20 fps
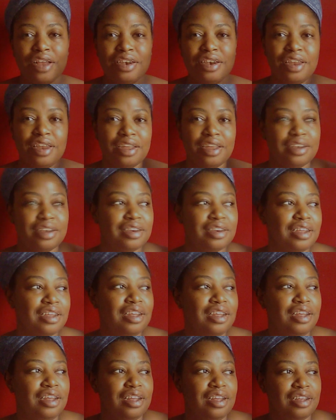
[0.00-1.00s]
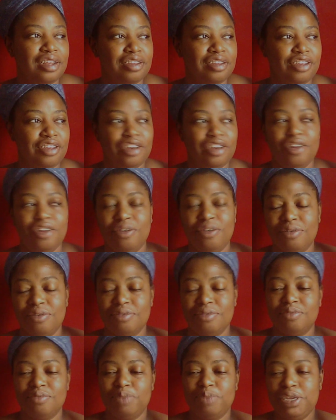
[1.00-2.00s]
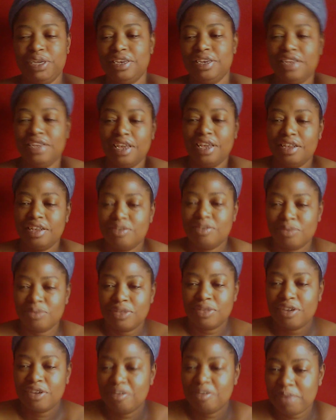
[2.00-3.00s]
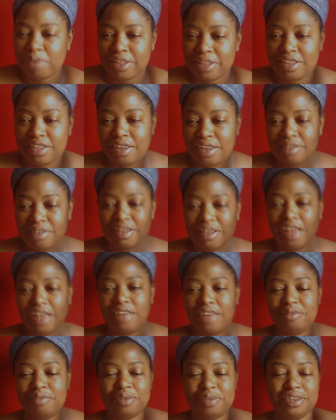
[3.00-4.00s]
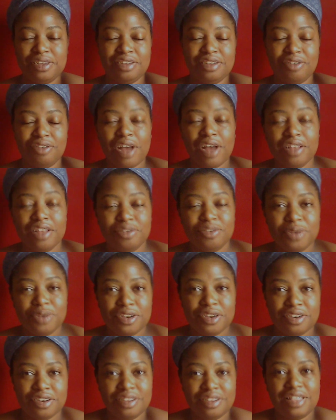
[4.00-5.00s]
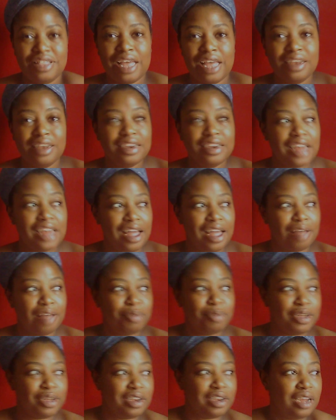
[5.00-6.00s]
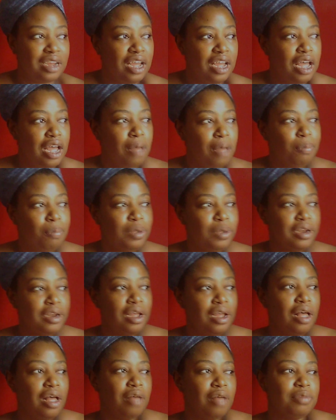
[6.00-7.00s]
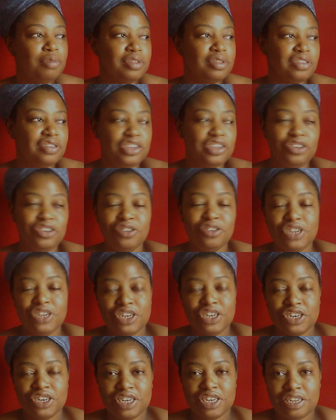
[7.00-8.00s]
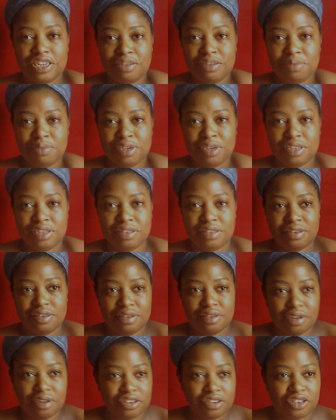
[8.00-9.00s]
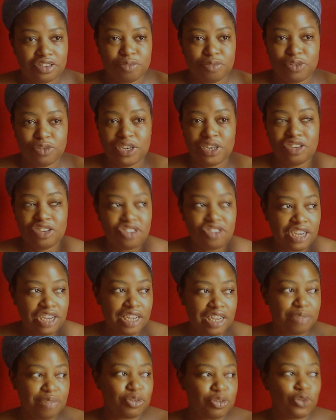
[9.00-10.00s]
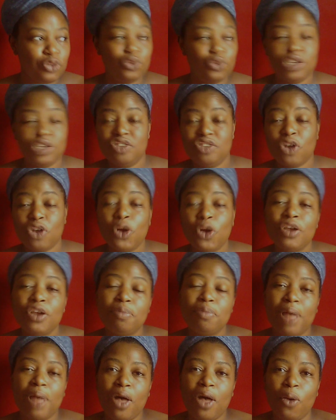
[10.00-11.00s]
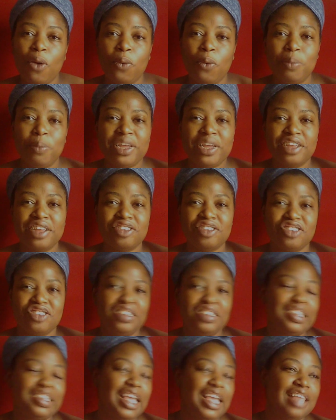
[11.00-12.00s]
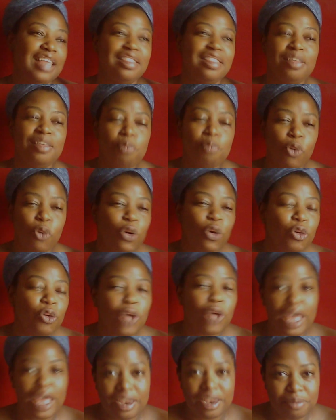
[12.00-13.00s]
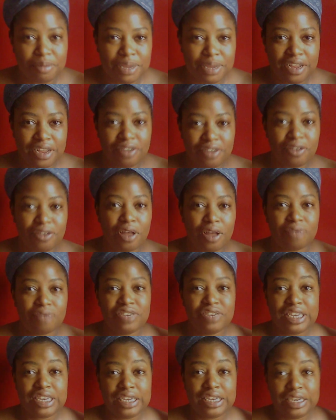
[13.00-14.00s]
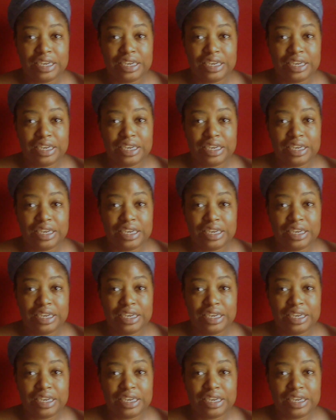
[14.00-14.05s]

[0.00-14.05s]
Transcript: and, you know, be engaged with her by the time he graduated. That didn't happen. But senior year, he meets Sabrina James, who he's heard about because she's like the mortal enemy of Dean,